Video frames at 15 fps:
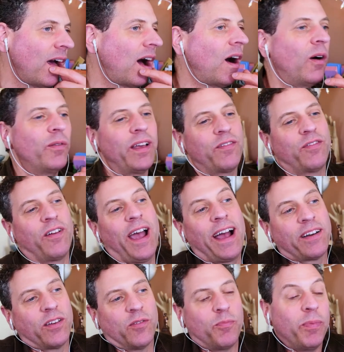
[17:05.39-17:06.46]
Oh, that's for
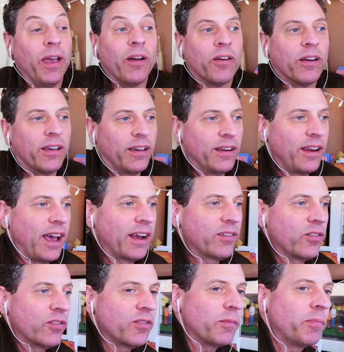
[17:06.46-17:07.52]
actors, period.
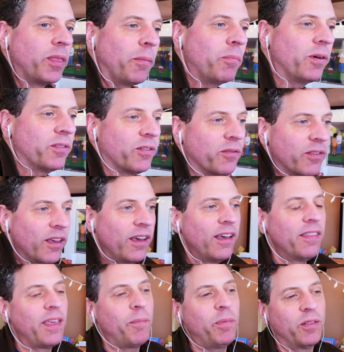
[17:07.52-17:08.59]
Actors, yeah.
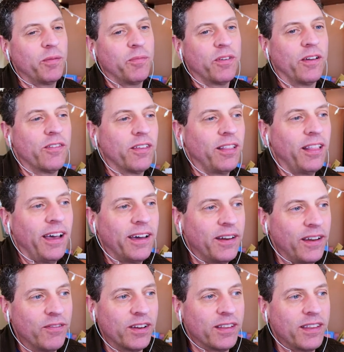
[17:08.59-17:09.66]
they put themselves on the line
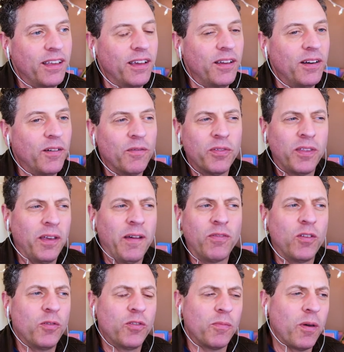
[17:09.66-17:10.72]
every day. You know, they have
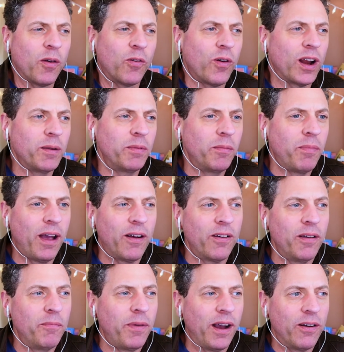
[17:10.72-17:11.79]
to do some incredibly
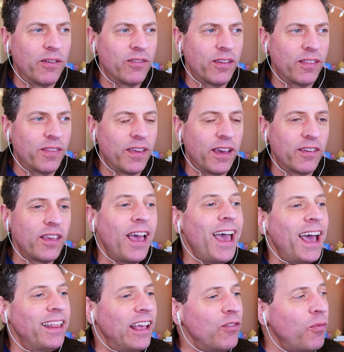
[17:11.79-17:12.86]
embarrassing things.
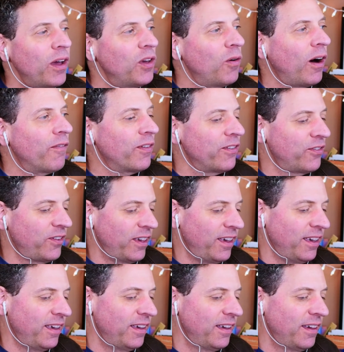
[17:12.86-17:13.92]
And that's why you often
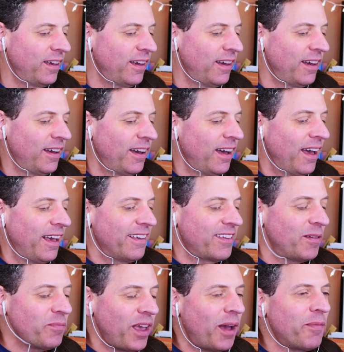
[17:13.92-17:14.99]
see,
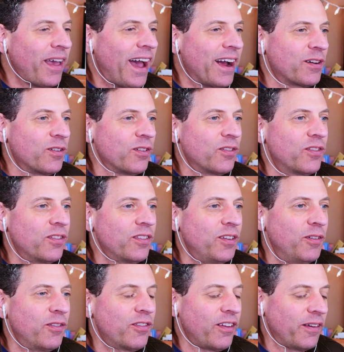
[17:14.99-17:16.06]
sometimes actors
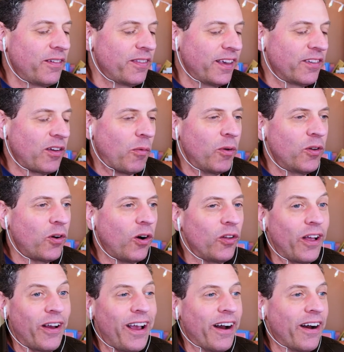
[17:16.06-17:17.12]
do things that we call,